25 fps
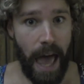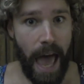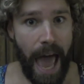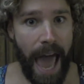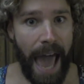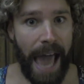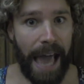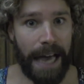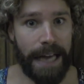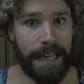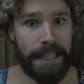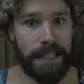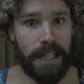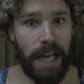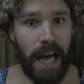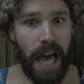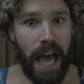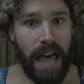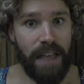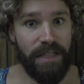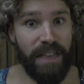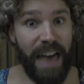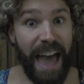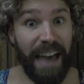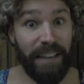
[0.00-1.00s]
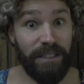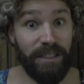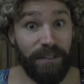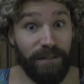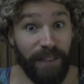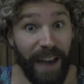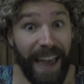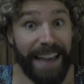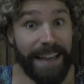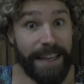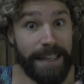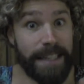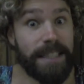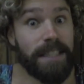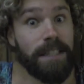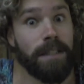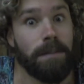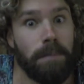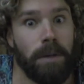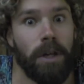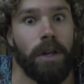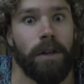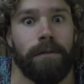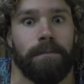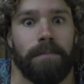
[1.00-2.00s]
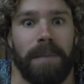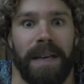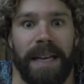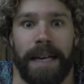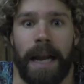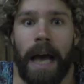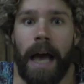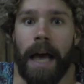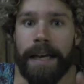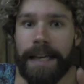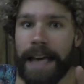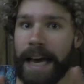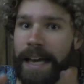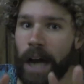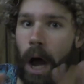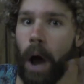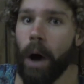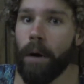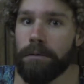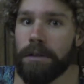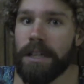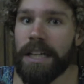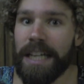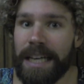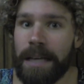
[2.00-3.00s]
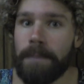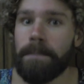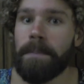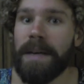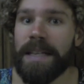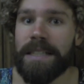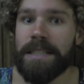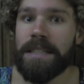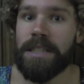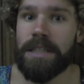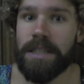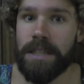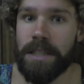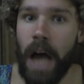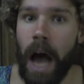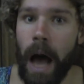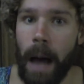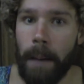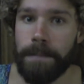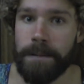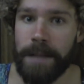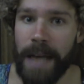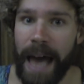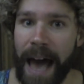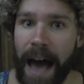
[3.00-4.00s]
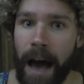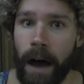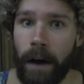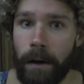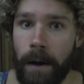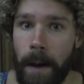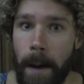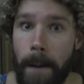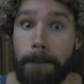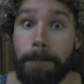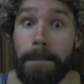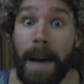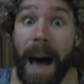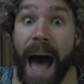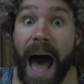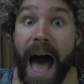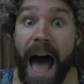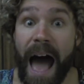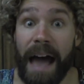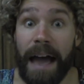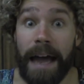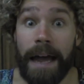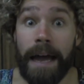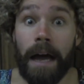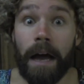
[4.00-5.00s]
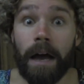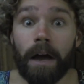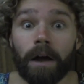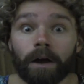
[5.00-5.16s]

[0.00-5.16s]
And that the veganist movement can only be stomped out by